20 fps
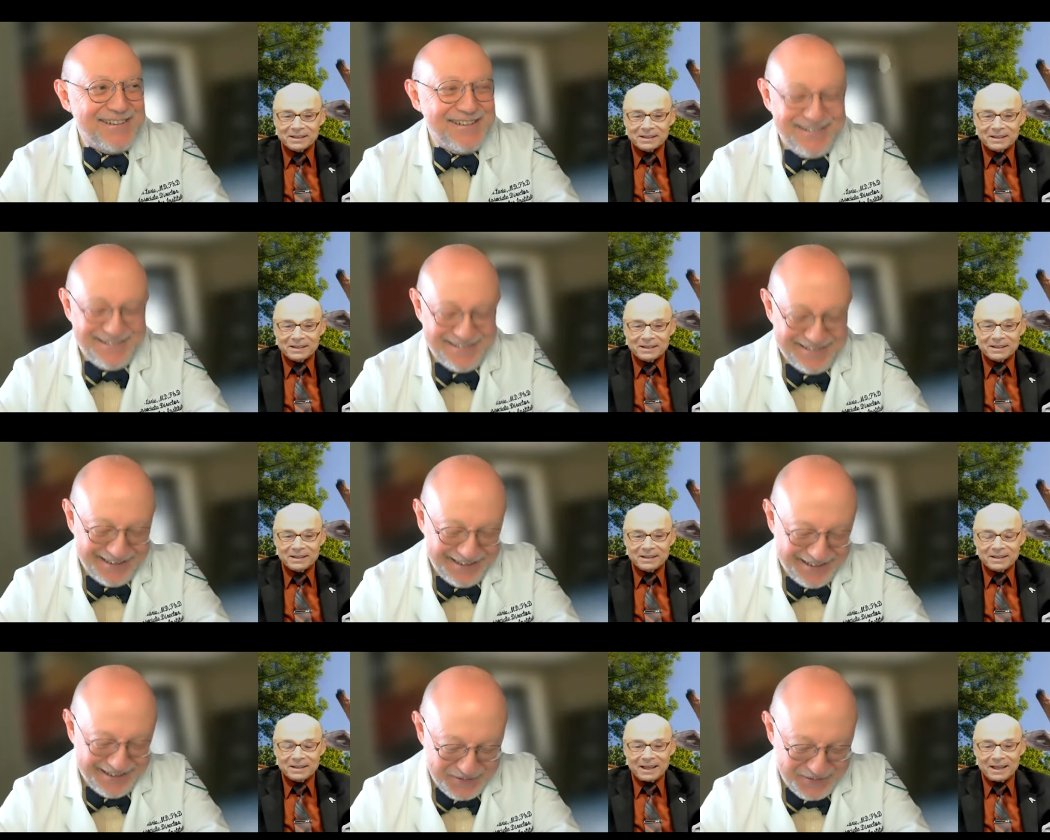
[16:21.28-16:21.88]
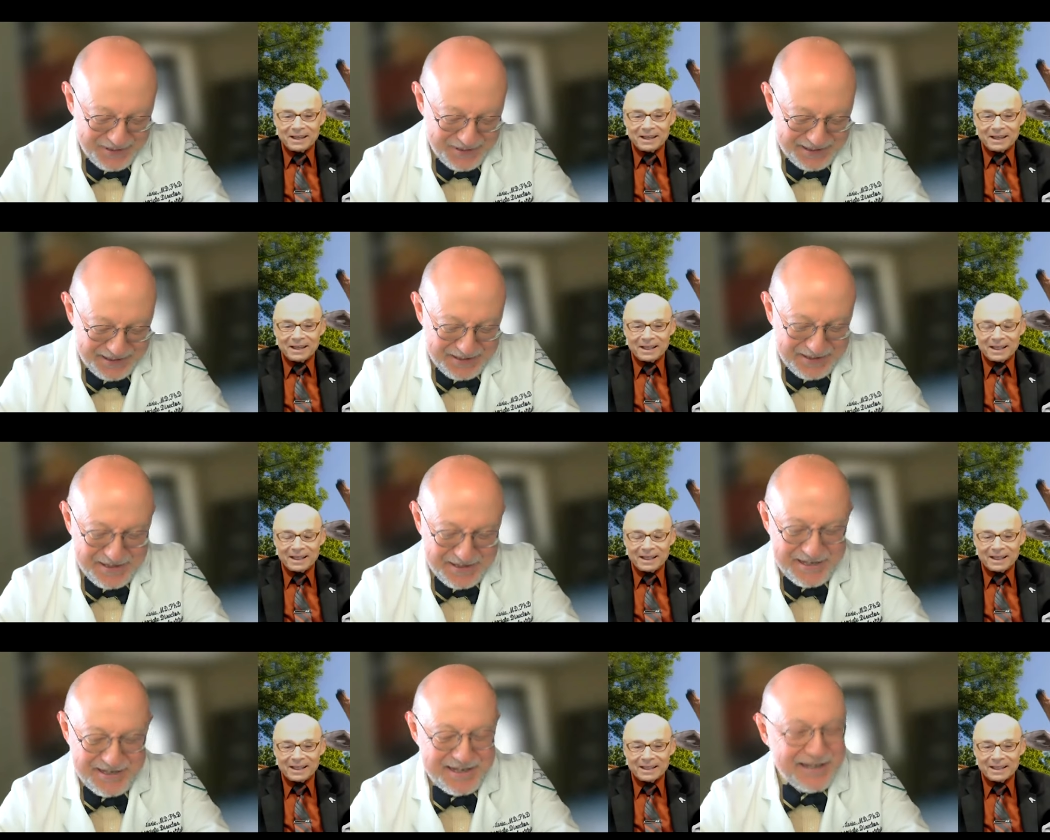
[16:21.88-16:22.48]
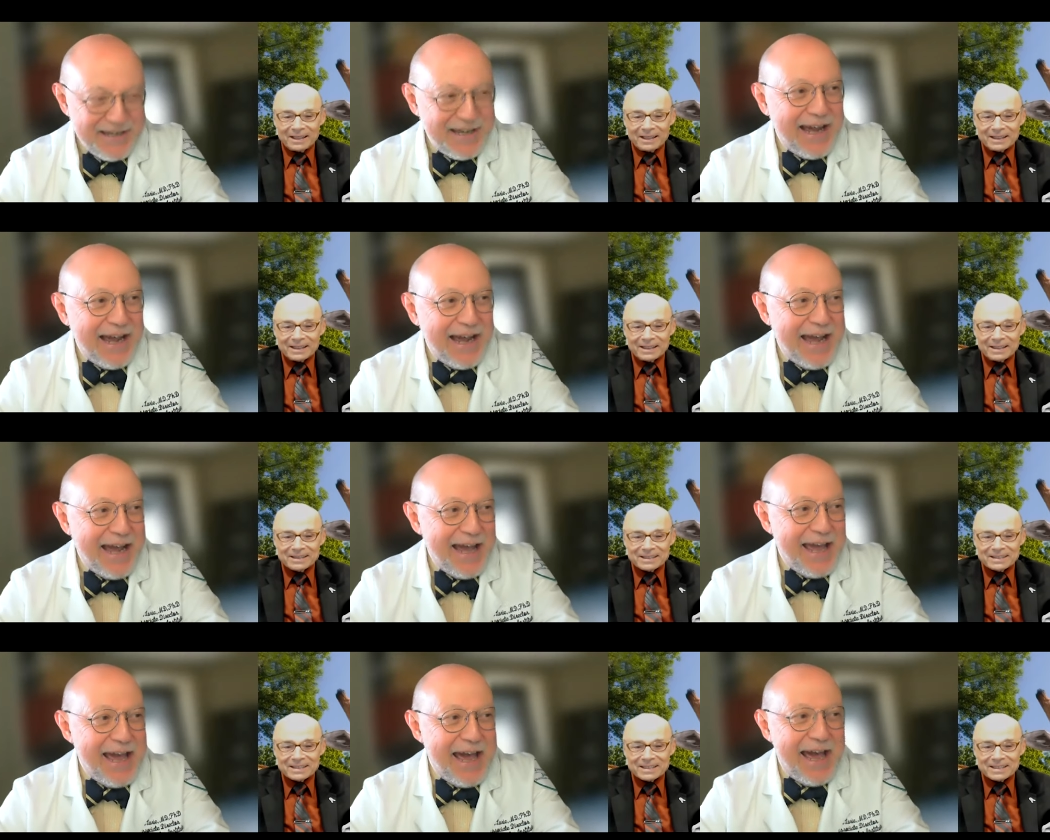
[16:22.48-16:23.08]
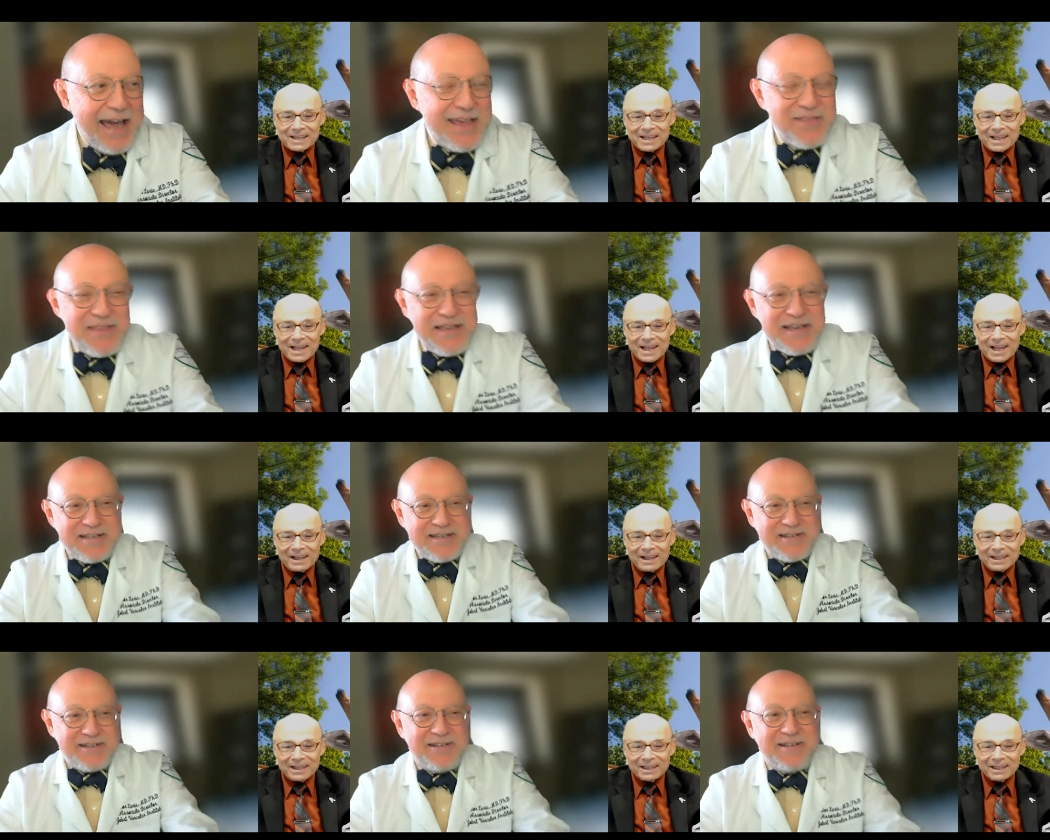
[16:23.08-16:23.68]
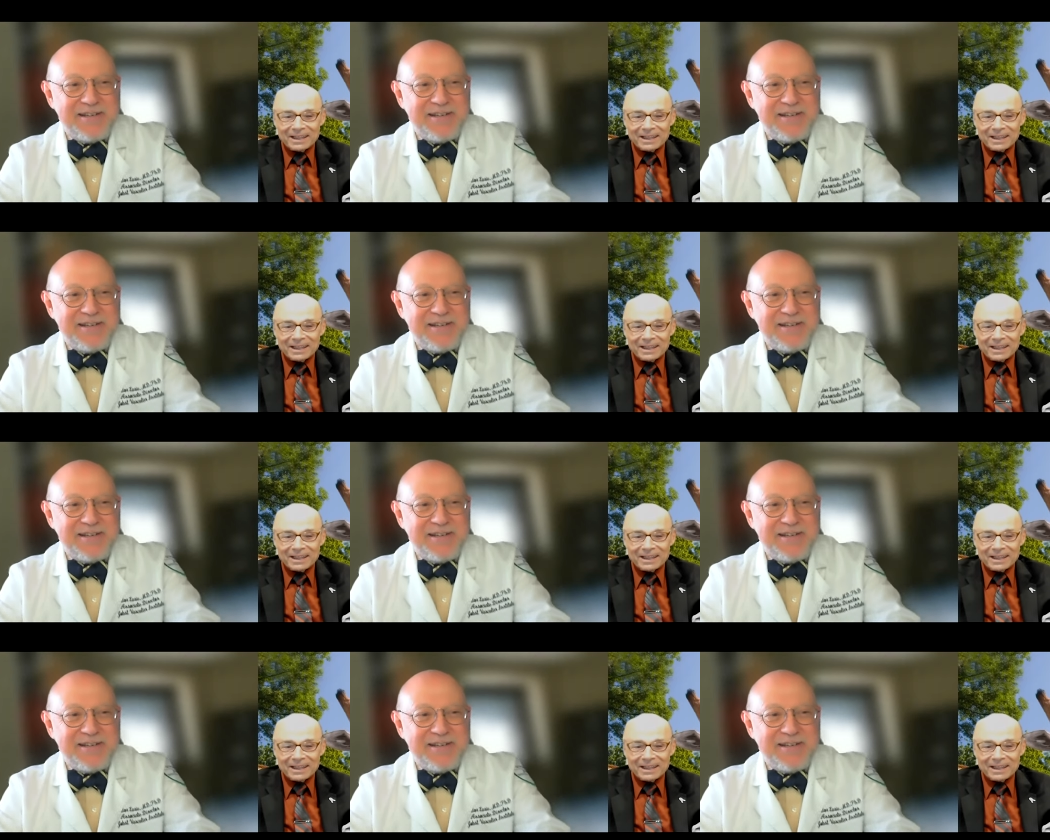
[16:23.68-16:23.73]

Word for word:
Speaker 1: Yeah, well, I think Dr.